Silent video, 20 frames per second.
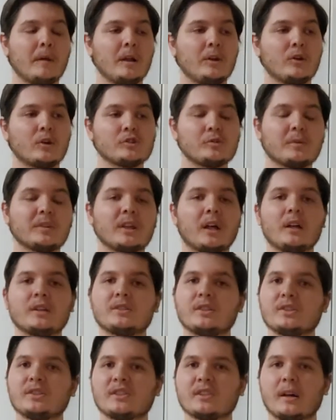Norse
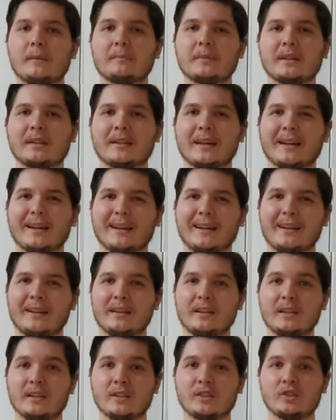mythology is something that
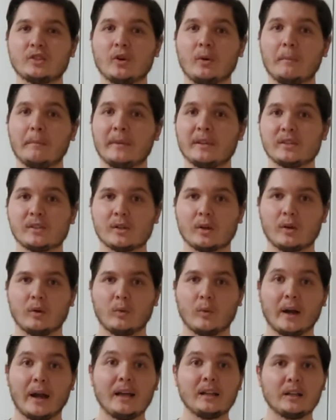is so mystical.
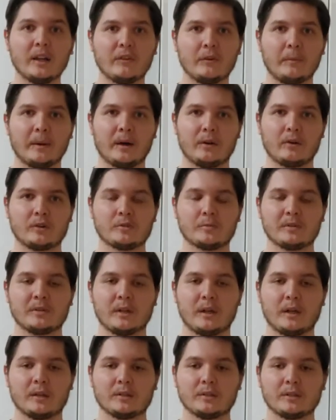What I love about Norse
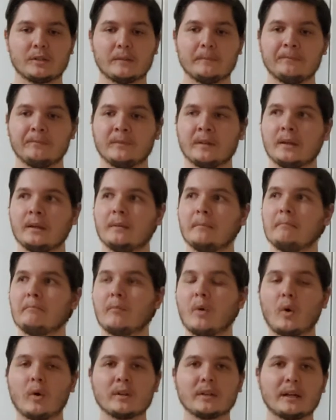mythology,
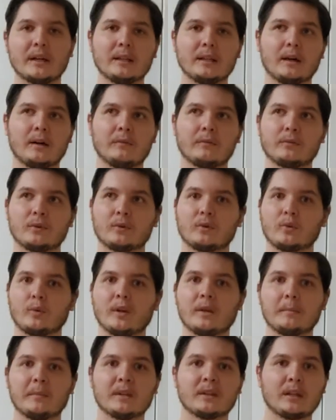more than I love
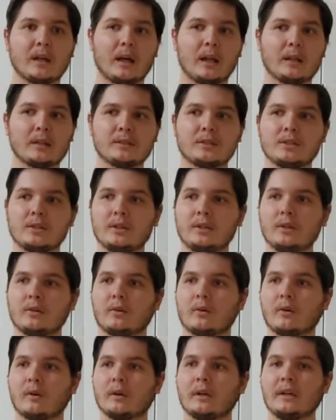Greek mythology
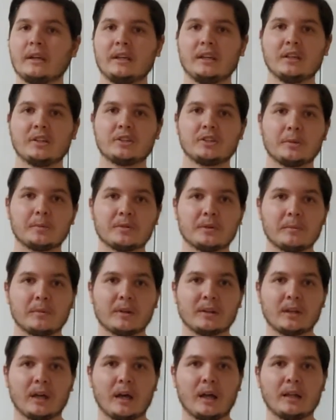or Egyptian
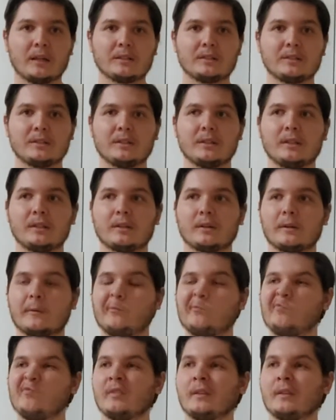mythology or